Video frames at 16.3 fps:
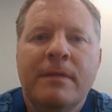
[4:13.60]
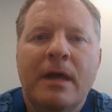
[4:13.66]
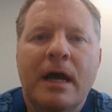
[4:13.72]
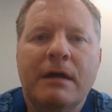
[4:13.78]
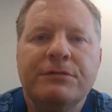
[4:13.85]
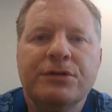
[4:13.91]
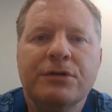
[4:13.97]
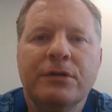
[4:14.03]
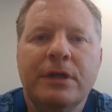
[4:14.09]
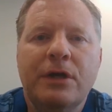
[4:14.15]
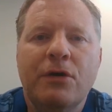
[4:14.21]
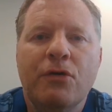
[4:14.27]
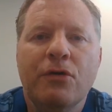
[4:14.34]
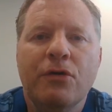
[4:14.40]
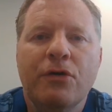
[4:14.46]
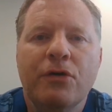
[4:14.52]
I've certainly
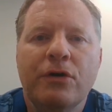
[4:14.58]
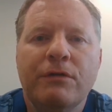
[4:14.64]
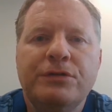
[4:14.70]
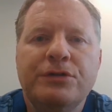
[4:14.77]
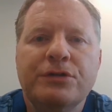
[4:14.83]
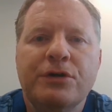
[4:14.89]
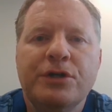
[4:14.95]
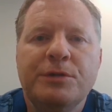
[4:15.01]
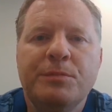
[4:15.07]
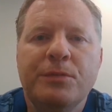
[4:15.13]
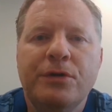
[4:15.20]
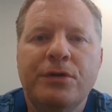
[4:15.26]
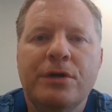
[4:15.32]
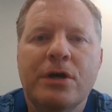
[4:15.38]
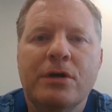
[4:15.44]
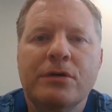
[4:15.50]
heard of George
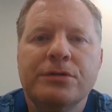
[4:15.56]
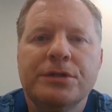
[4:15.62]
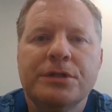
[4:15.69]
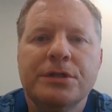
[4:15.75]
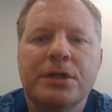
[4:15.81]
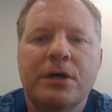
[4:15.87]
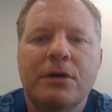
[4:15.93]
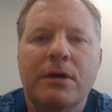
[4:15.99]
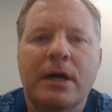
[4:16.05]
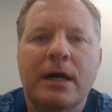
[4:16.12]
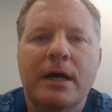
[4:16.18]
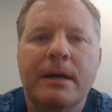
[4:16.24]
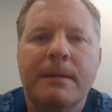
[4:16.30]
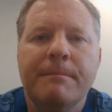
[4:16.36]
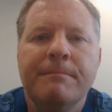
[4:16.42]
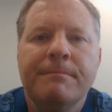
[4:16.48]
Munoz.
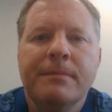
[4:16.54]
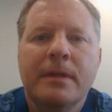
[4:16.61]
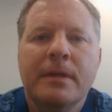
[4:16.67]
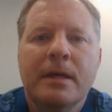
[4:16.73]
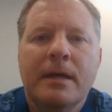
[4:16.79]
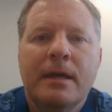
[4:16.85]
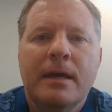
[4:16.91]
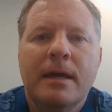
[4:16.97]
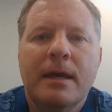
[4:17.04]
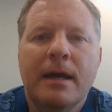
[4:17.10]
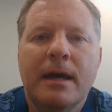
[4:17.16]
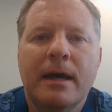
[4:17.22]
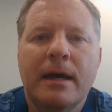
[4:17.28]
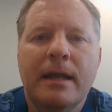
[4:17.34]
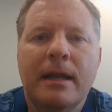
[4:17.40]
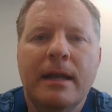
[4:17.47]
So,
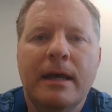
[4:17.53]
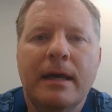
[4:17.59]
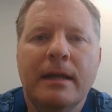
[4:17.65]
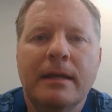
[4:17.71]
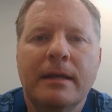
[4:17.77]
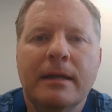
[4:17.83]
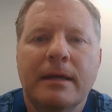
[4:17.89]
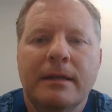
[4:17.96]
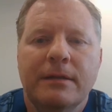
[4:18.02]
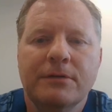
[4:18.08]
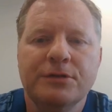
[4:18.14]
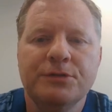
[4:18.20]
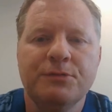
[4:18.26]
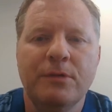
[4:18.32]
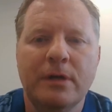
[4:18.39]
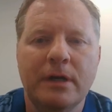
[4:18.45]
and
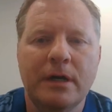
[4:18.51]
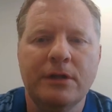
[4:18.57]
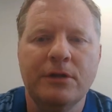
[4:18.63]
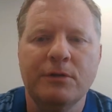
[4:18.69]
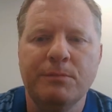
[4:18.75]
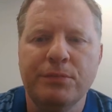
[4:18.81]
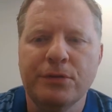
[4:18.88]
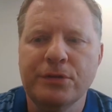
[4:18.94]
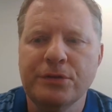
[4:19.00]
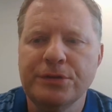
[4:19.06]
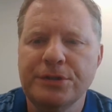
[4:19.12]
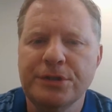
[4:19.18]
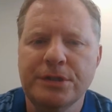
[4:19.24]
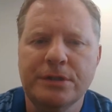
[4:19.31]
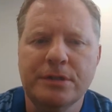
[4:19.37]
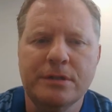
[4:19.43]
there's one other
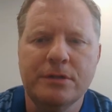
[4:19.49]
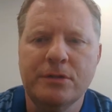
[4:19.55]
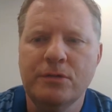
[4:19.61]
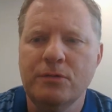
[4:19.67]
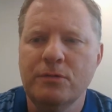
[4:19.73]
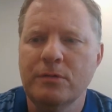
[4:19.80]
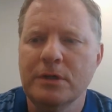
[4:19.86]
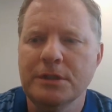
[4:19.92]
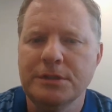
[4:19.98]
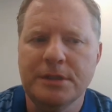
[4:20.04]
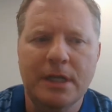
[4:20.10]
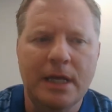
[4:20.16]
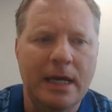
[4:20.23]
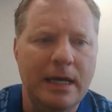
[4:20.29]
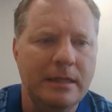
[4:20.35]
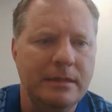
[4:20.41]
person. Who was
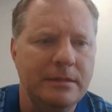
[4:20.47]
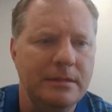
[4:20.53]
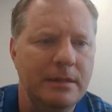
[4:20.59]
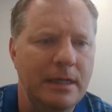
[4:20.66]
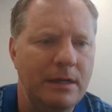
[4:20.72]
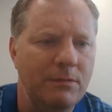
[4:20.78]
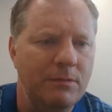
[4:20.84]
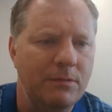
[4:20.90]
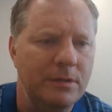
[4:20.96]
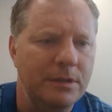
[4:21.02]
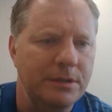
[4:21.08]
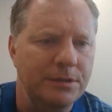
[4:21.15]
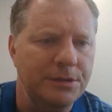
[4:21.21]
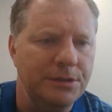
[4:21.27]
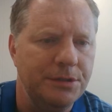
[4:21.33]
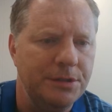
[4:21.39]
that? That
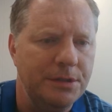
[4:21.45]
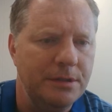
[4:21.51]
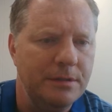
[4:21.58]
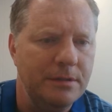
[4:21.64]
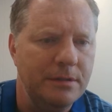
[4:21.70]
was,